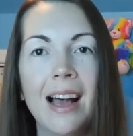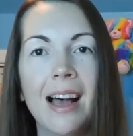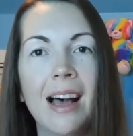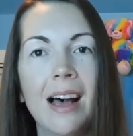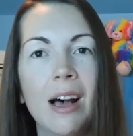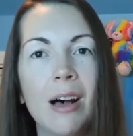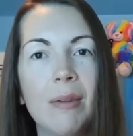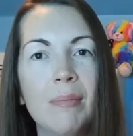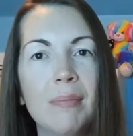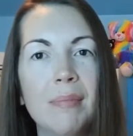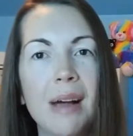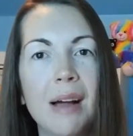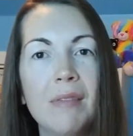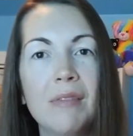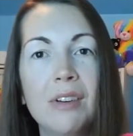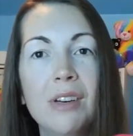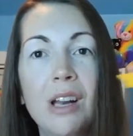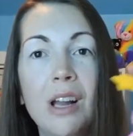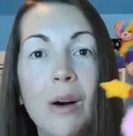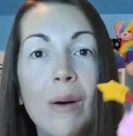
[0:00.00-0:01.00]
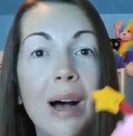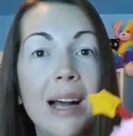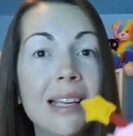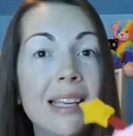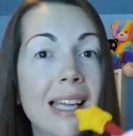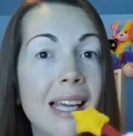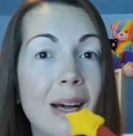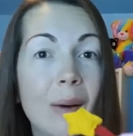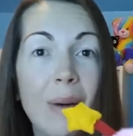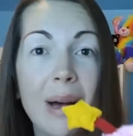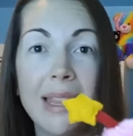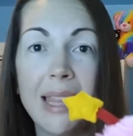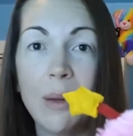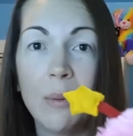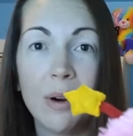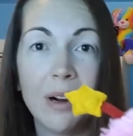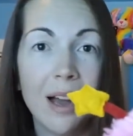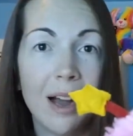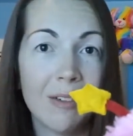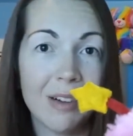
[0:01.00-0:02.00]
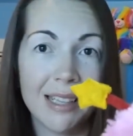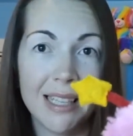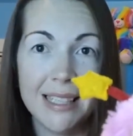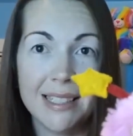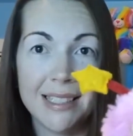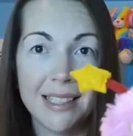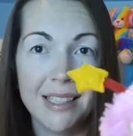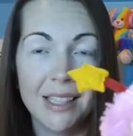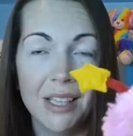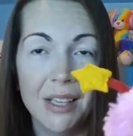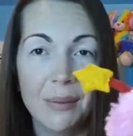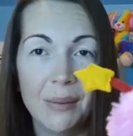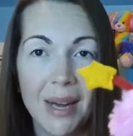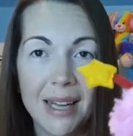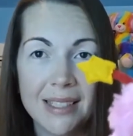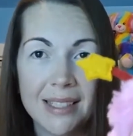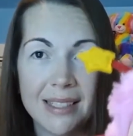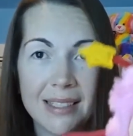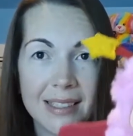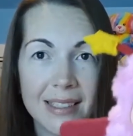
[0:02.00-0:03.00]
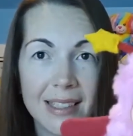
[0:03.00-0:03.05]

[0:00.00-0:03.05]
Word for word: Um, I have no idea why they were not released in the U.S.